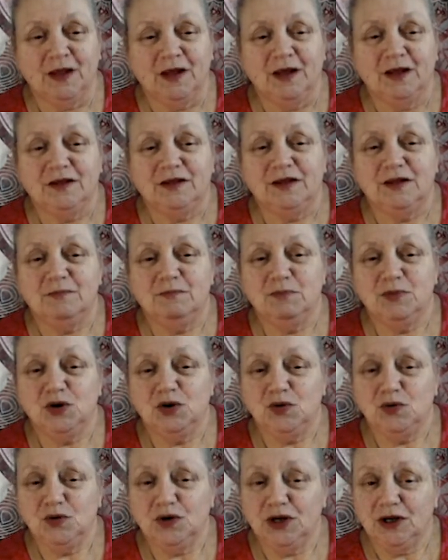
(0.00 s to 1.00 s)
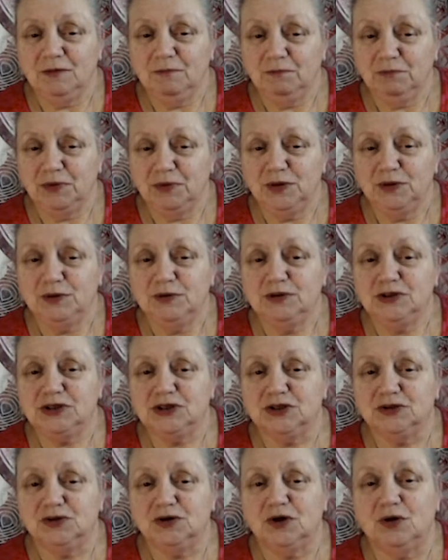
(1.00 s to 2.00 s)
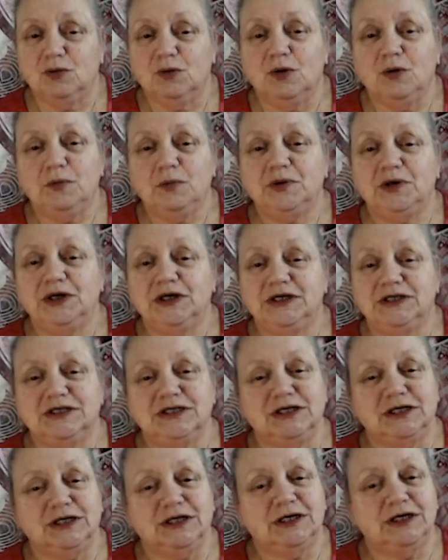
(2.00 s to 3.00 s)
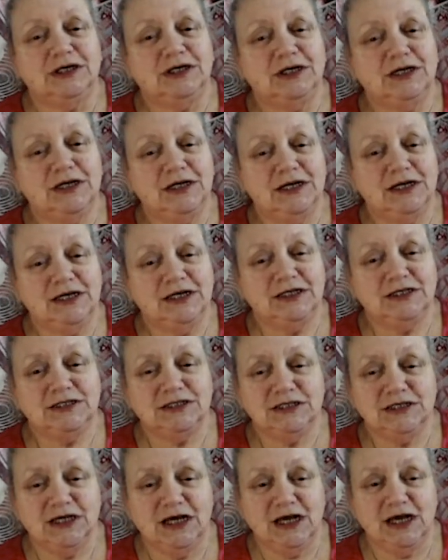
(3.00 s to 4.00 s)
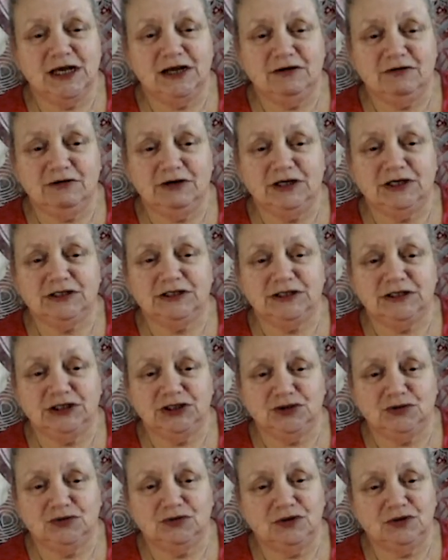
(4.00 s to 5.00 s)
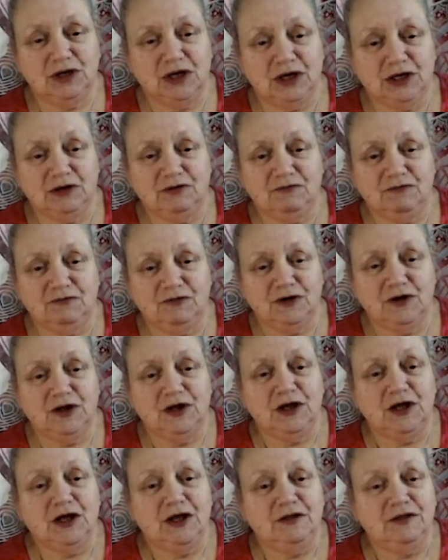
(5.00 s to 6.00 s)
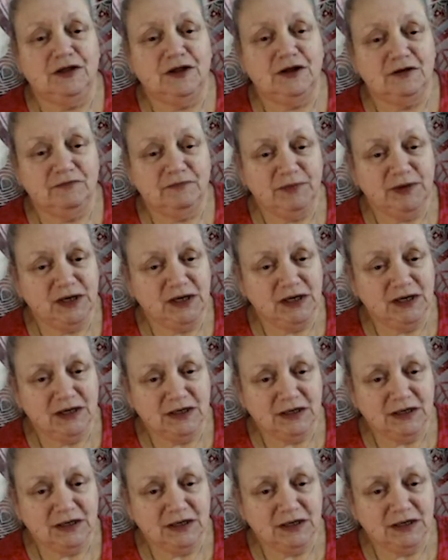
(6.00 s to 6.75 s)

The moon and Pluto cooperating can lead to areas in your life that have been